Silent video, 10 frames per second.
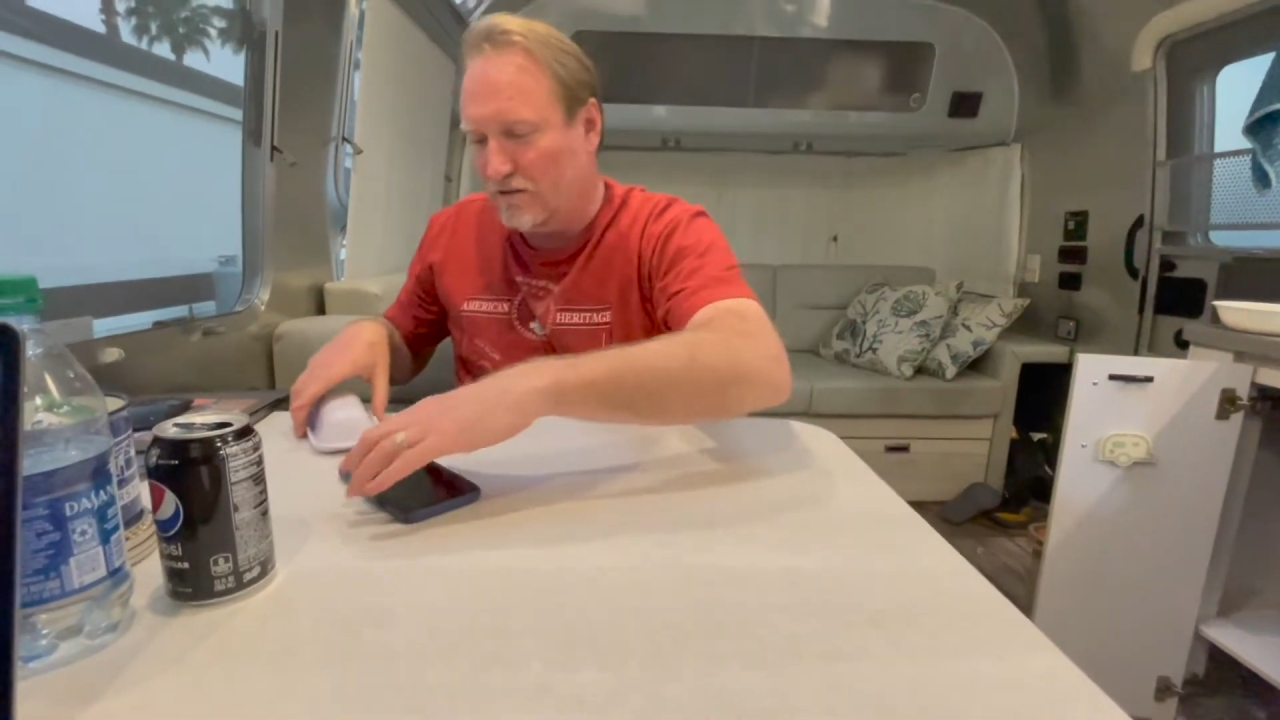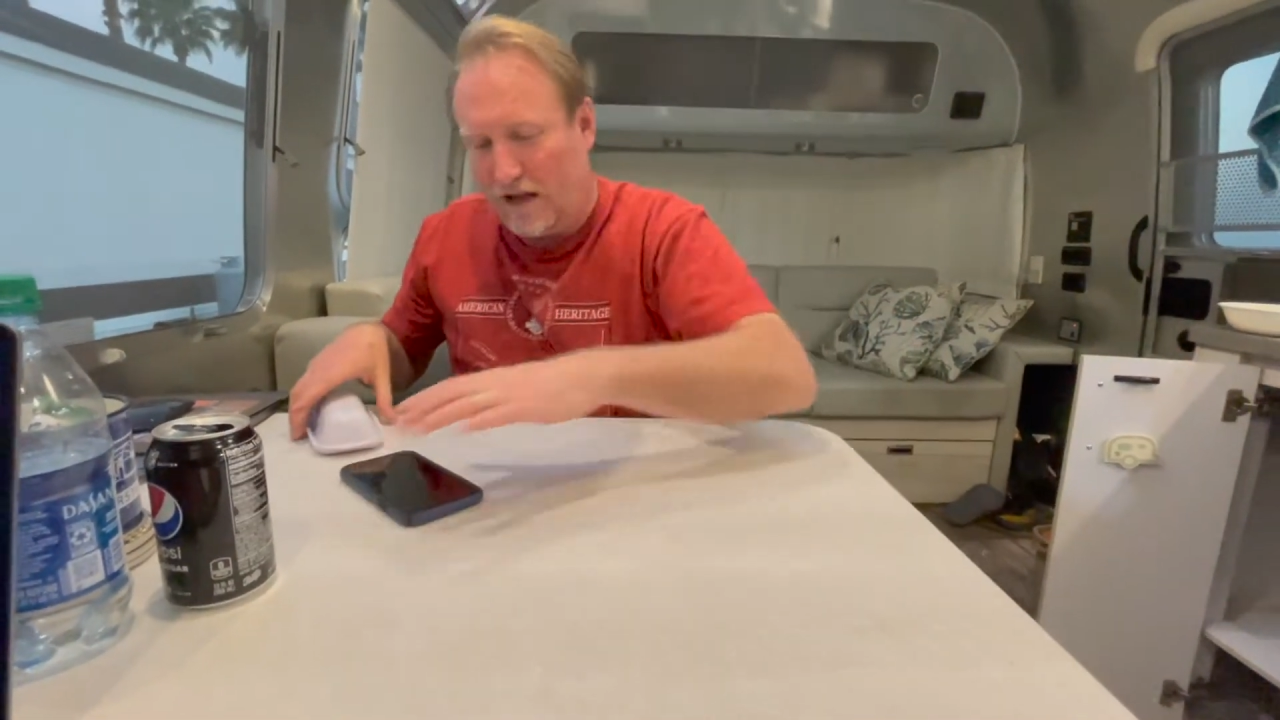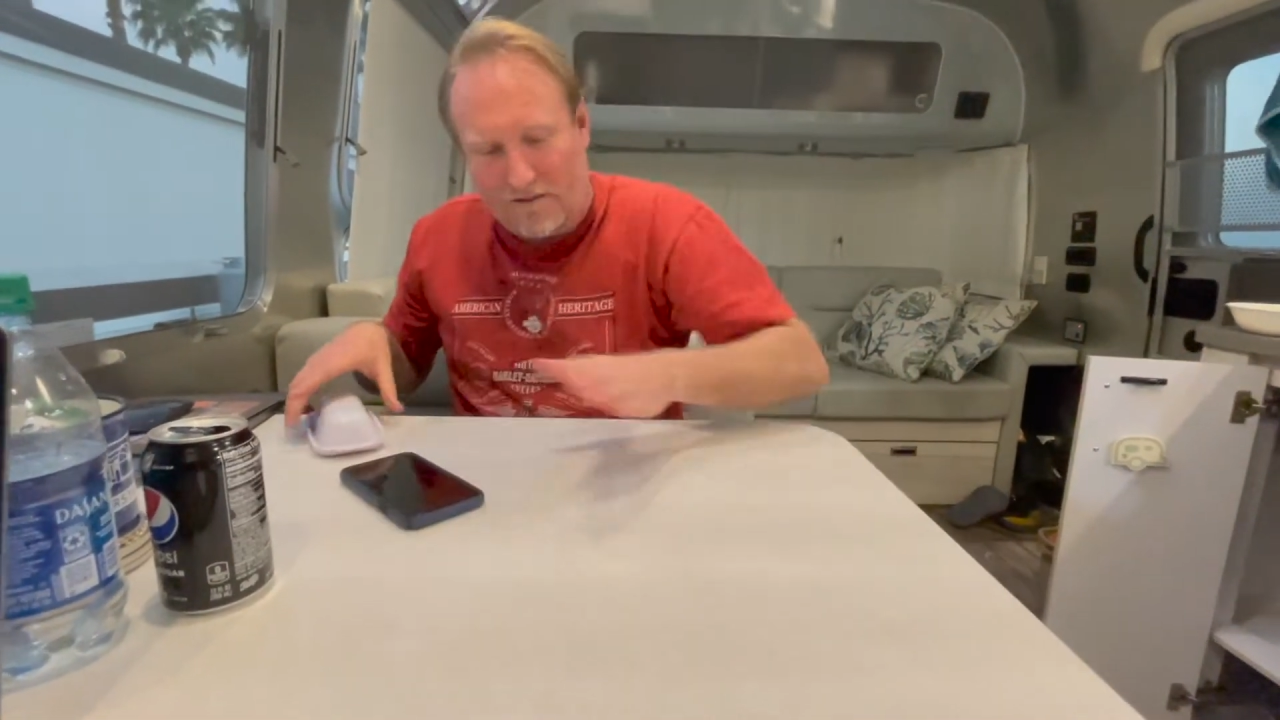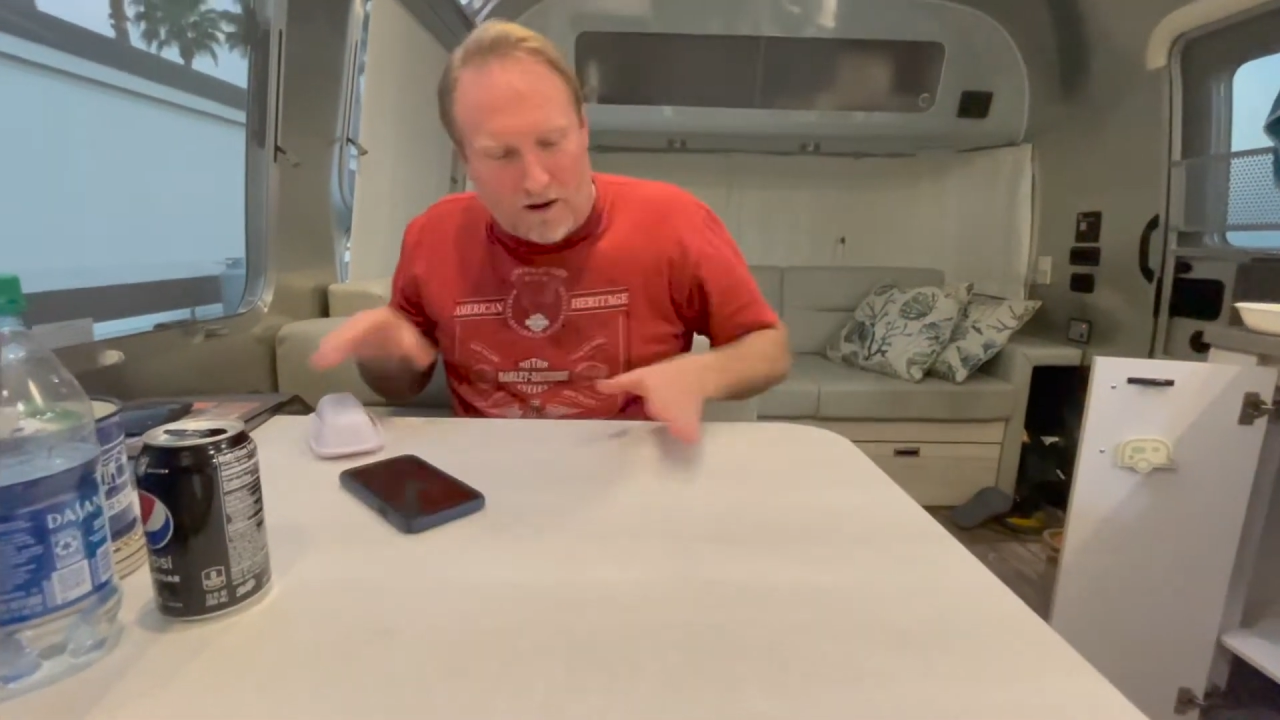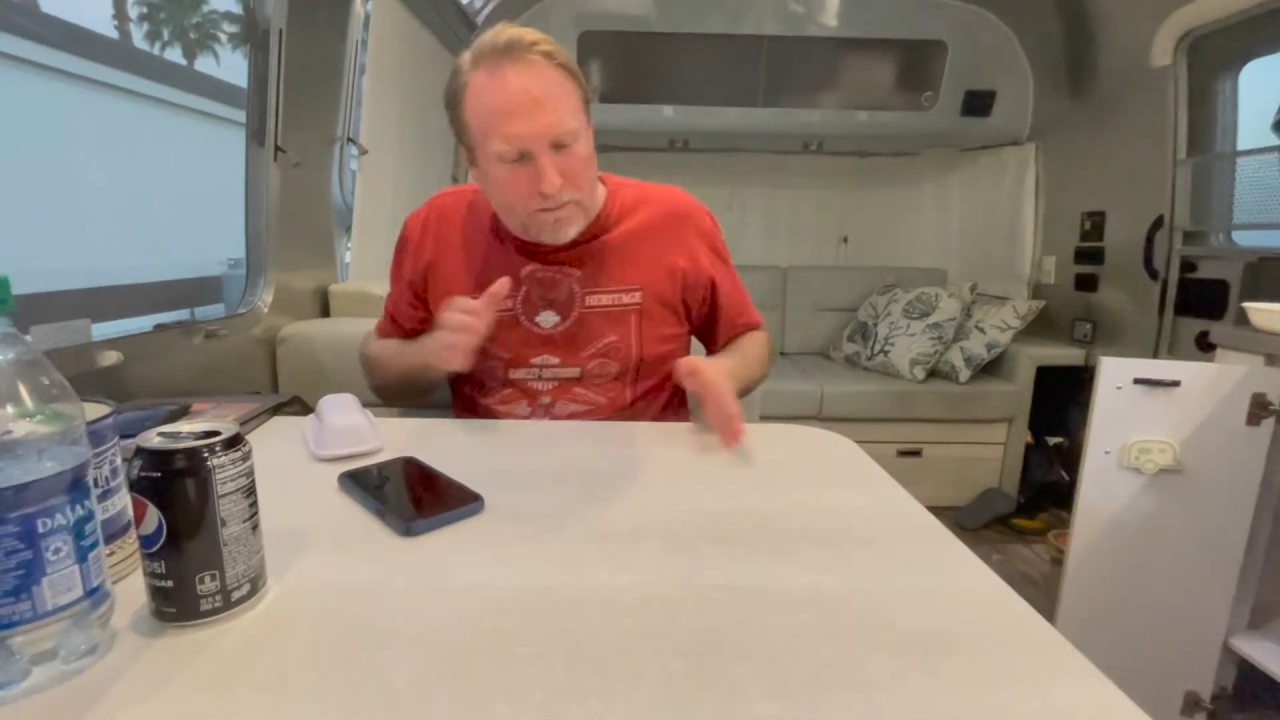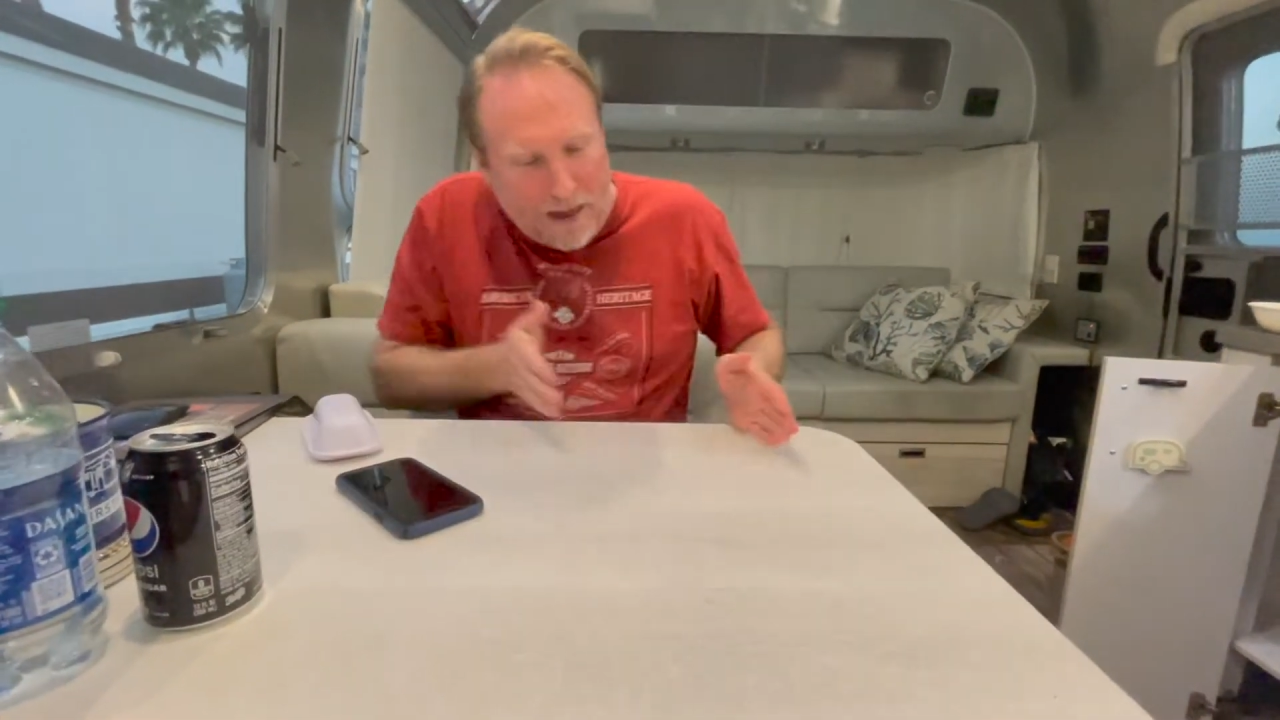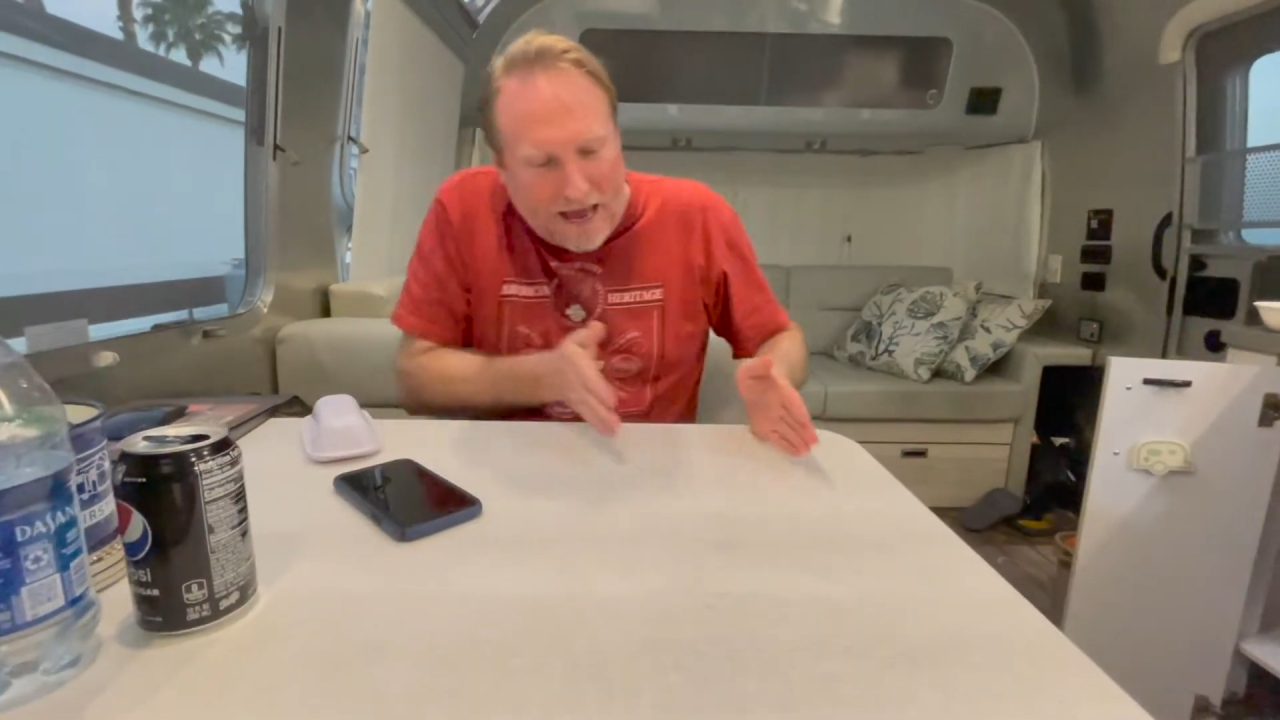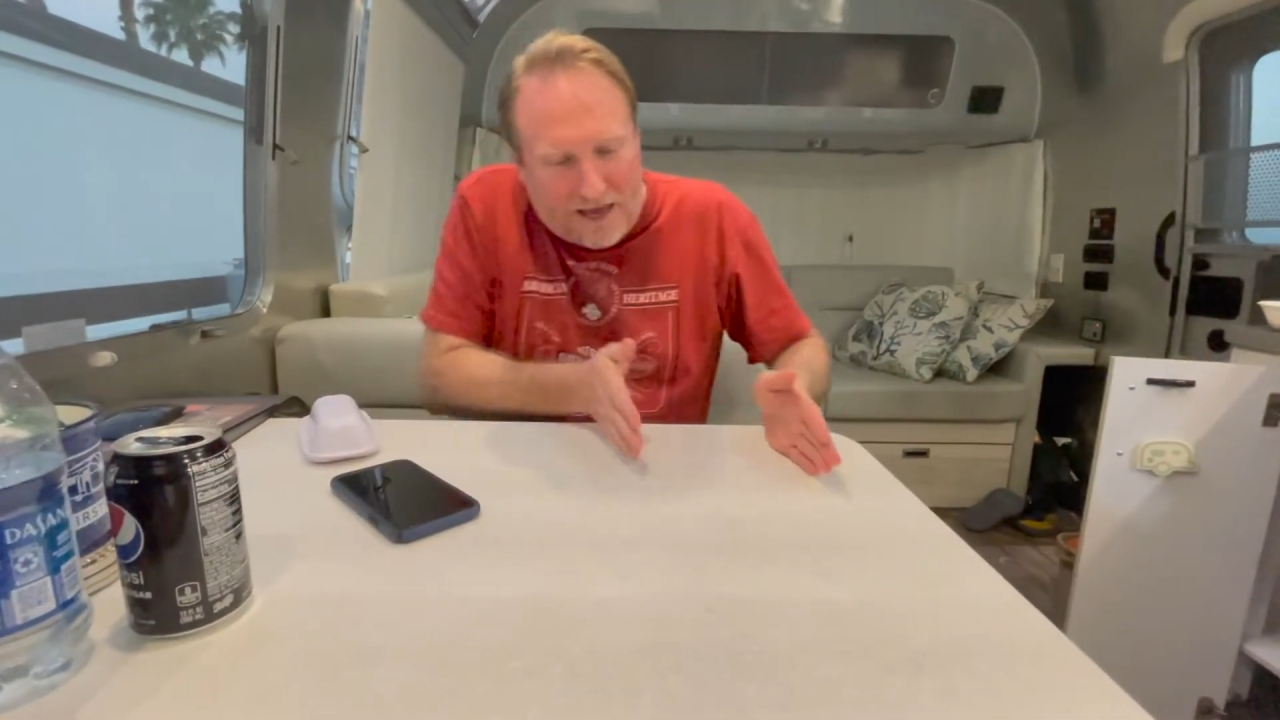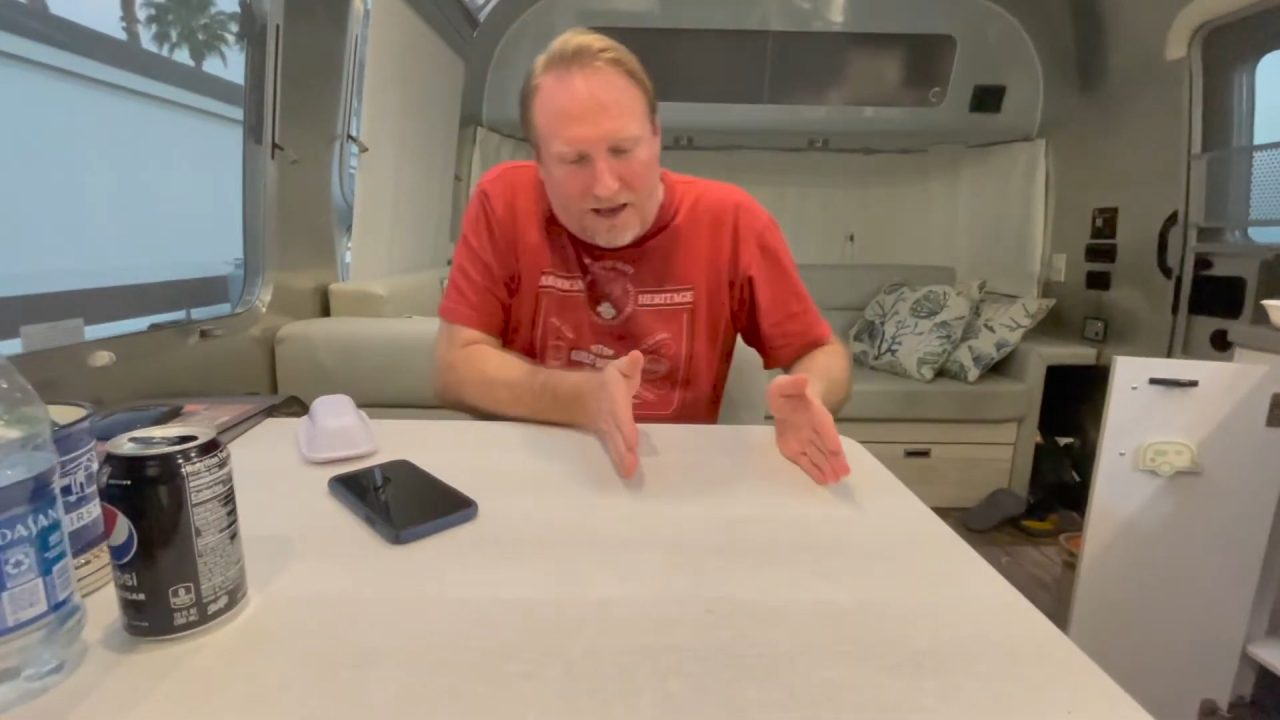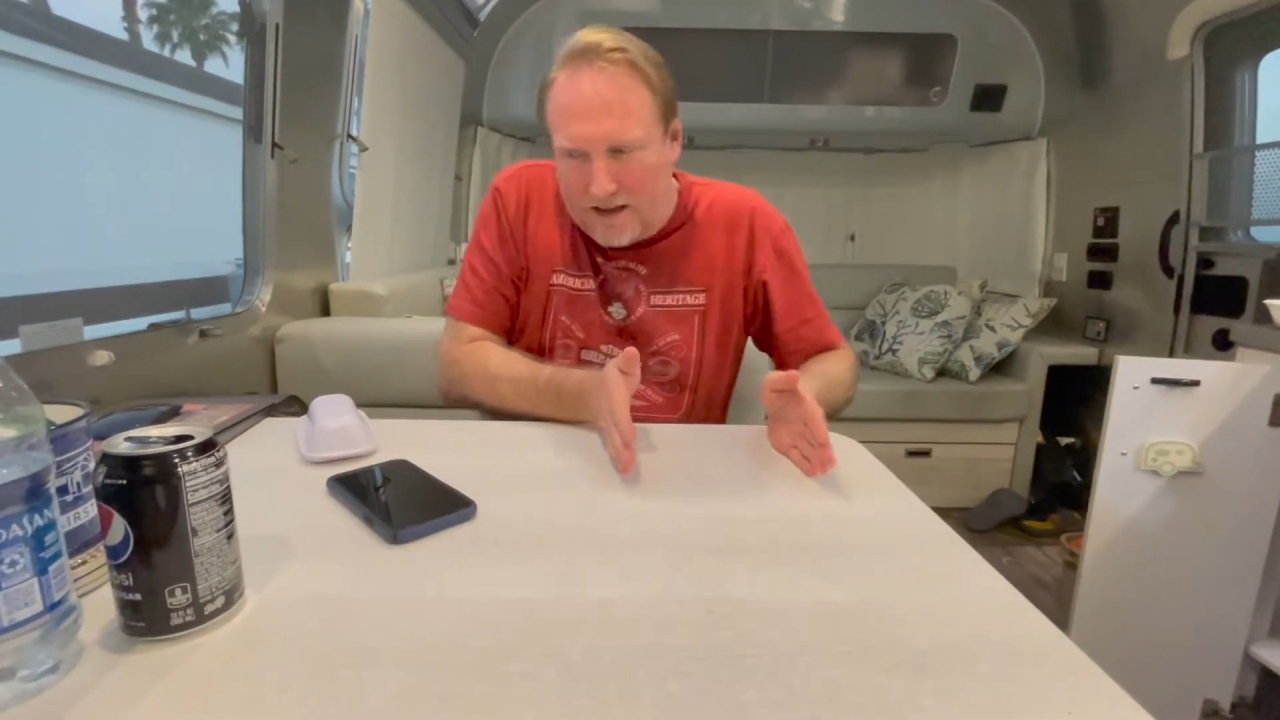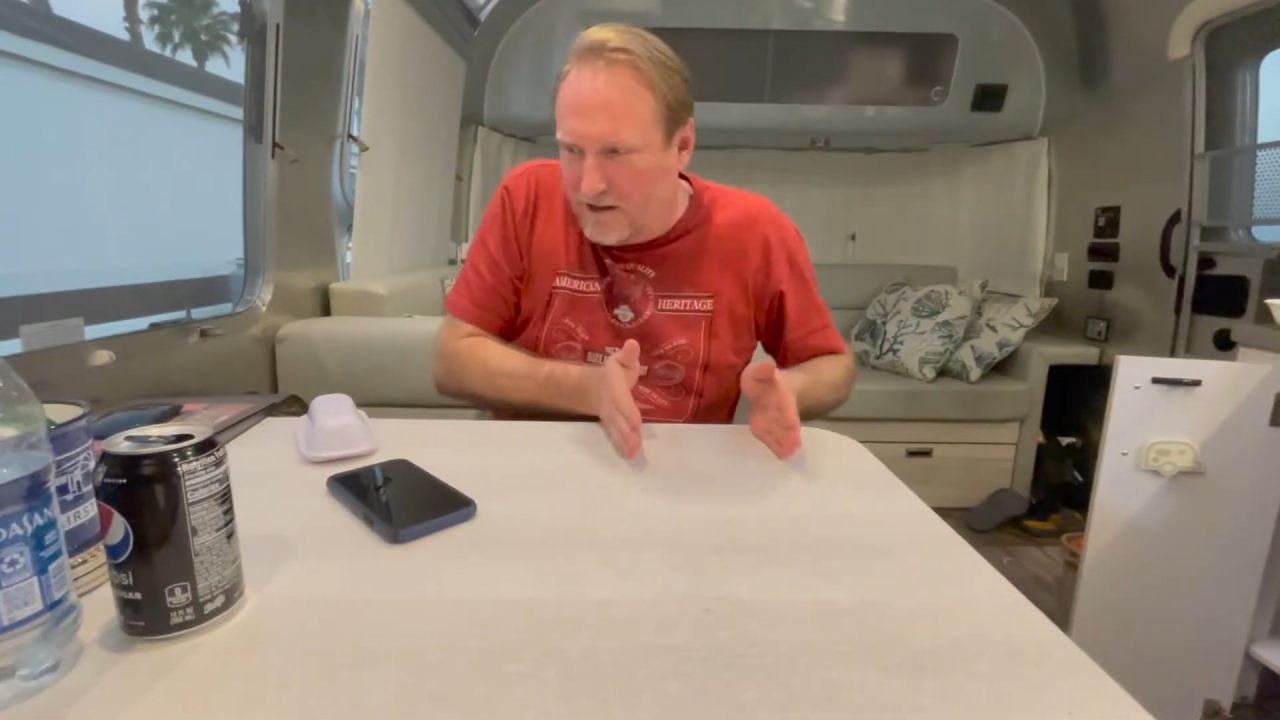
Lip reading: I've got to back in